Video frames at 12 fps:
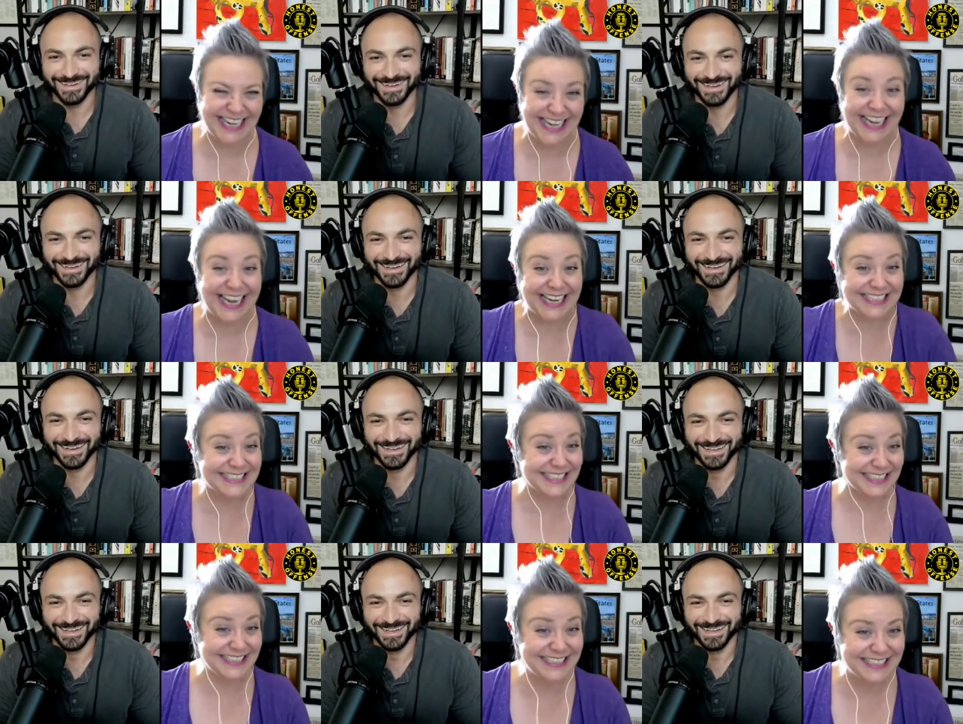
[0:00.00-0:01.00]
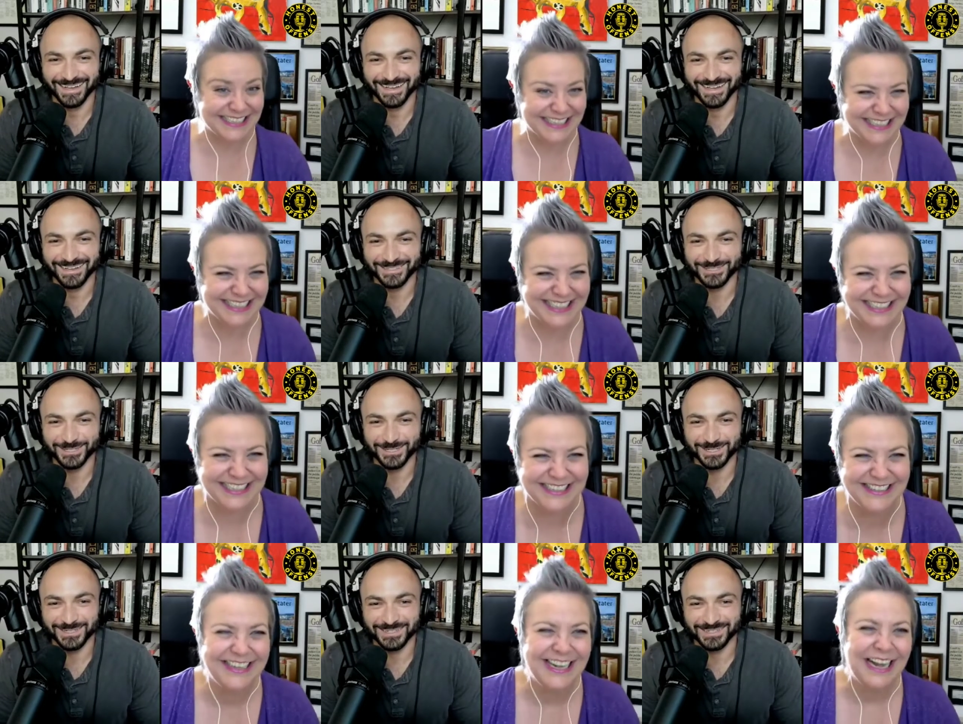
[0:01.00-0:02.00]
Speaker 1: I had to learn. You know,
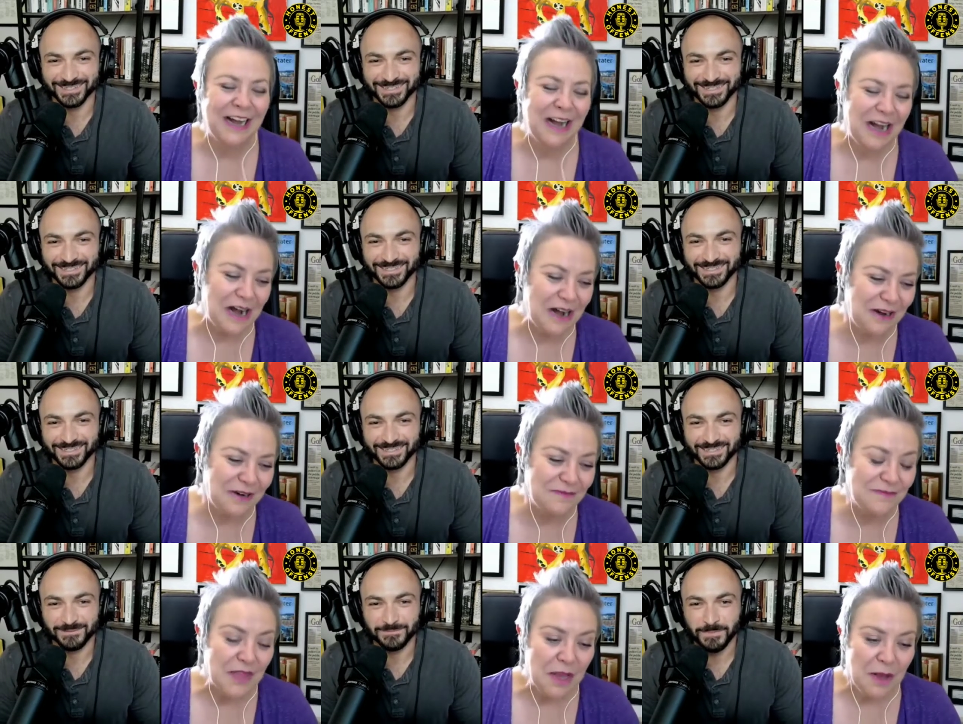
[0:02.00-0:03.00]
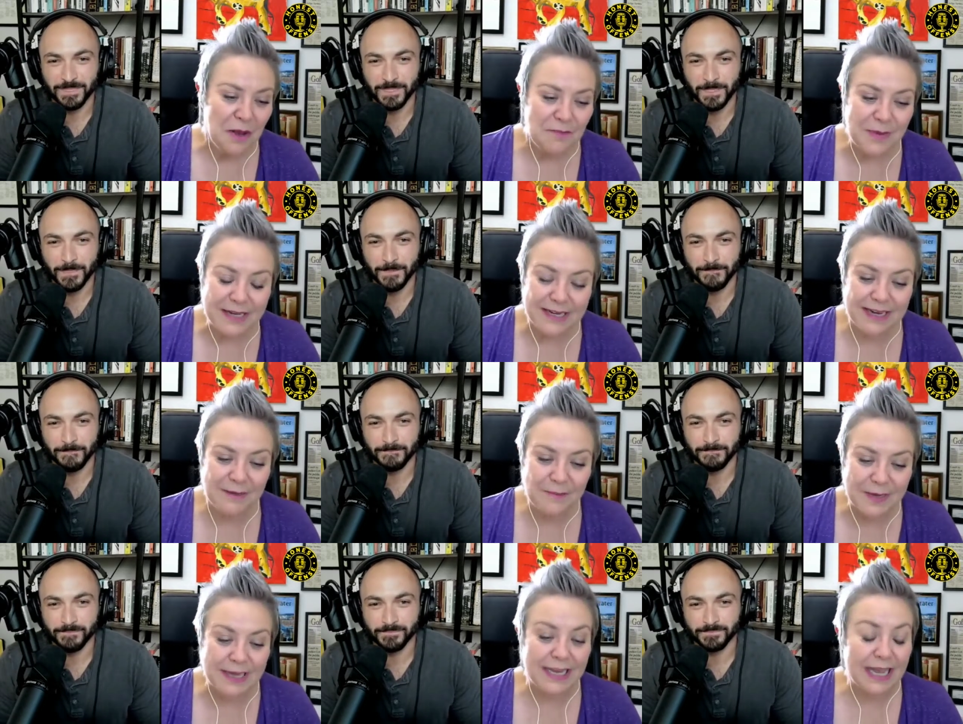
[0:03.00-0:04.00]
um, but
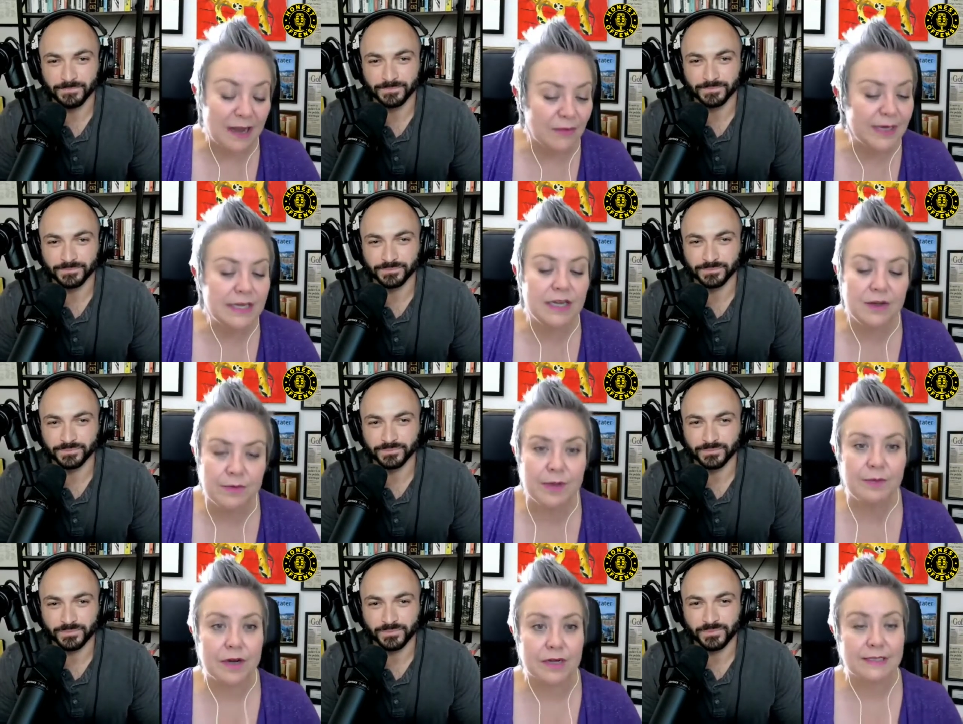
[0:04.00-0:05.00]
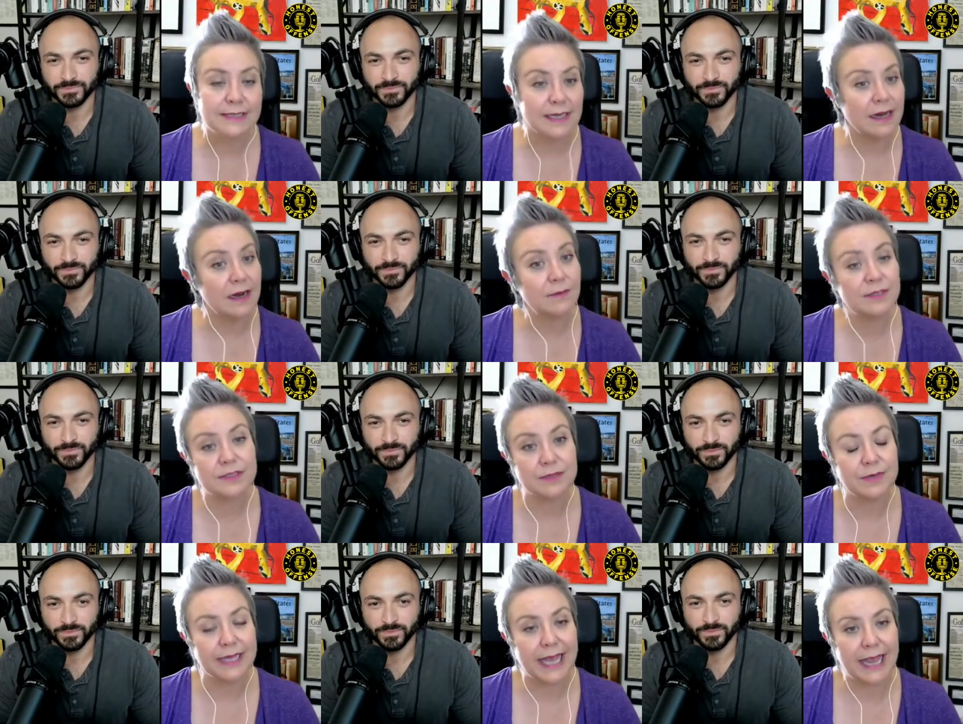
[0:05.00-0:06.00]
but yeah, we knew we wanted to come, and so we
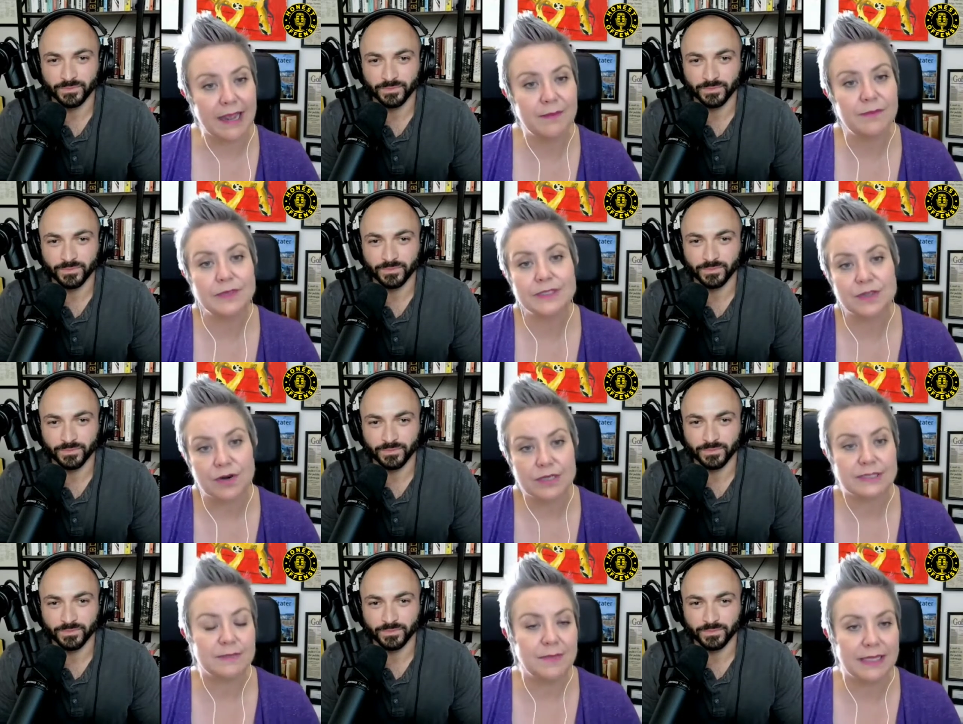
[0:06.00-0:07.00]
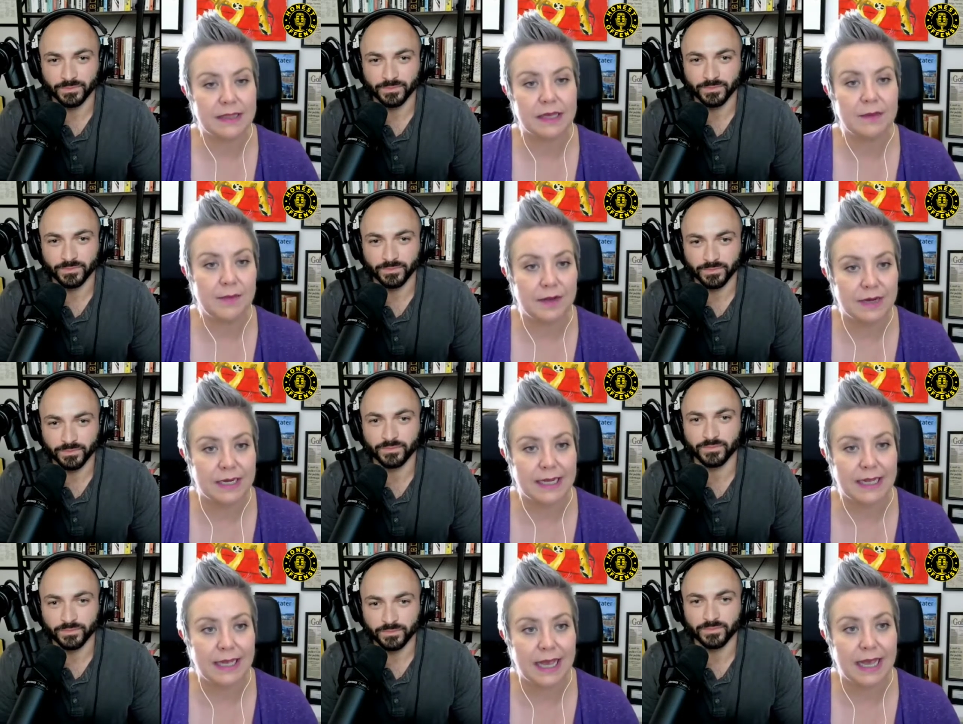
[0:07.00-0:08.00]
came. We started to meet the
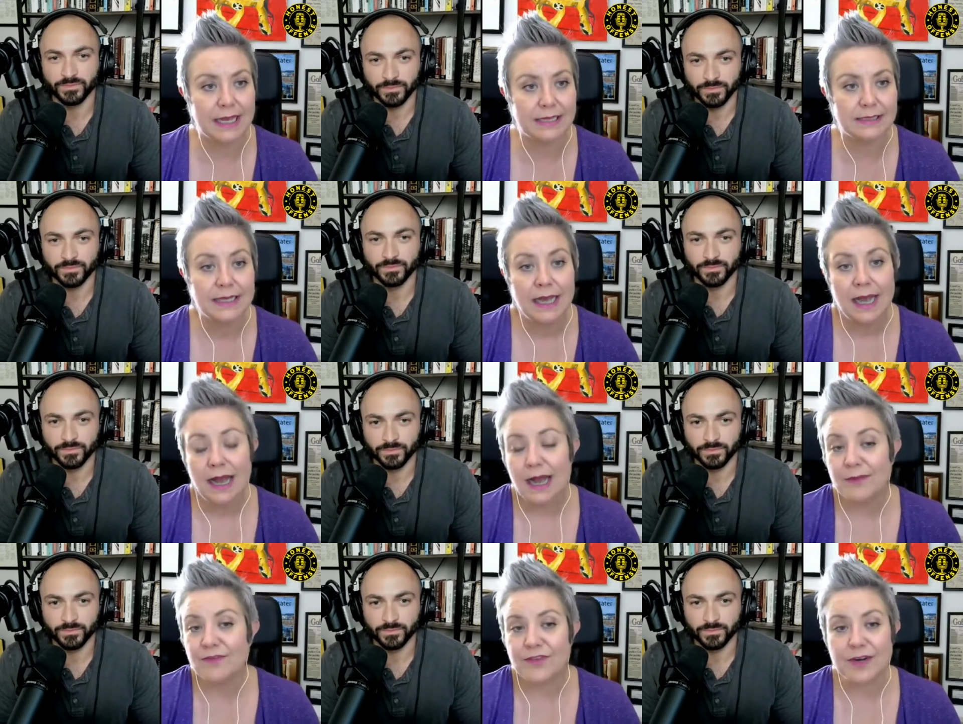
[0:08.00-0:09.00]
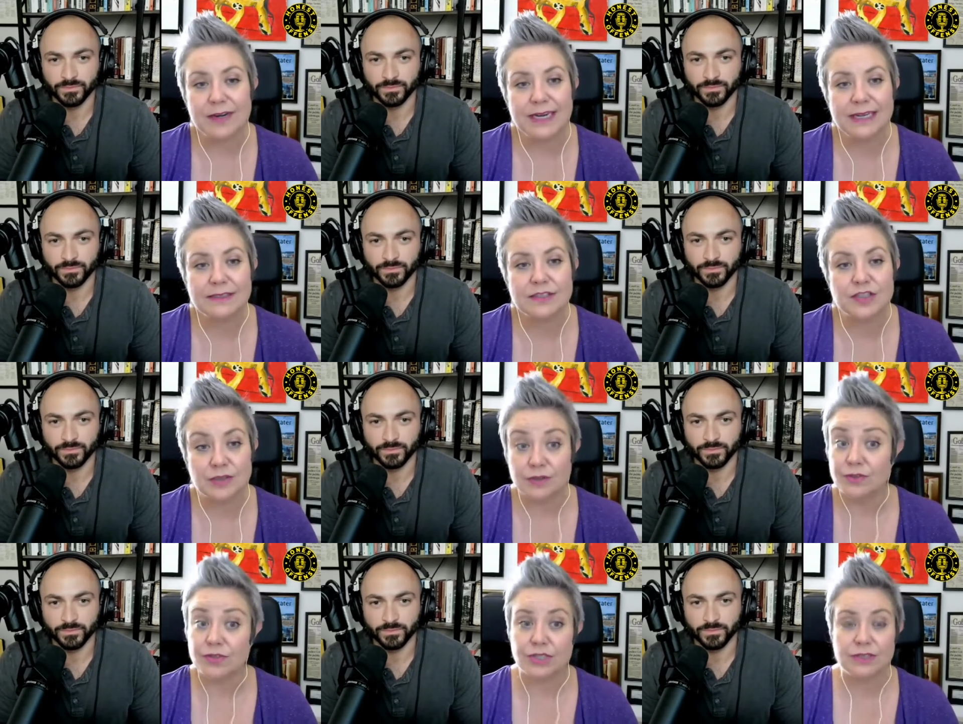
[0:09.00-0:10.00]
community, and I'm very
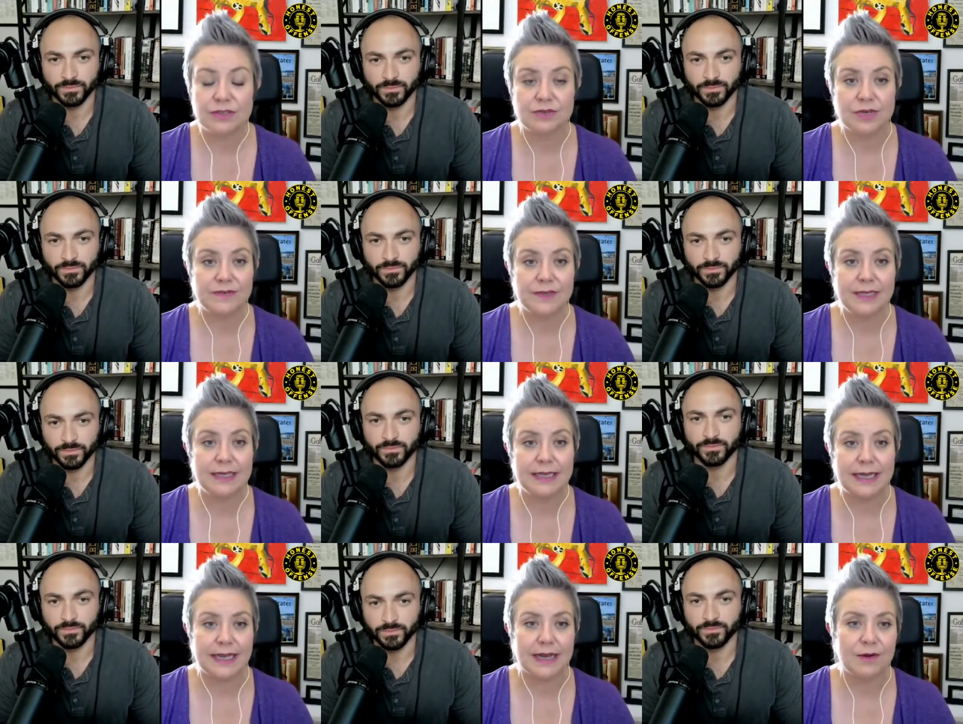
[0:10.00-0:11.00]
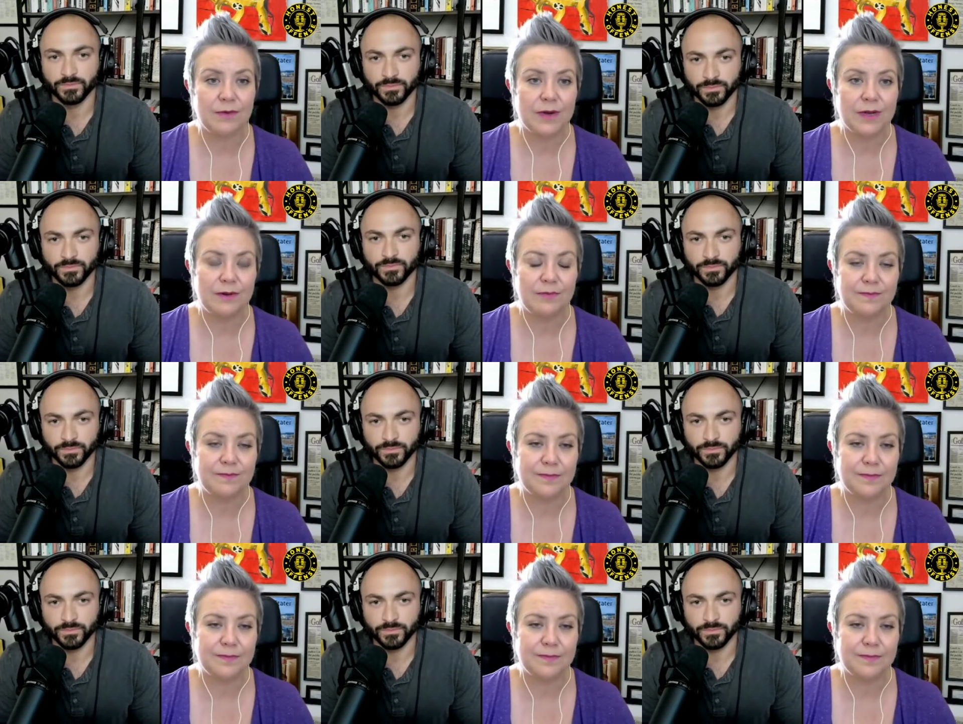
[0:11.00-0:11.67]
solution driven. Like I don't want to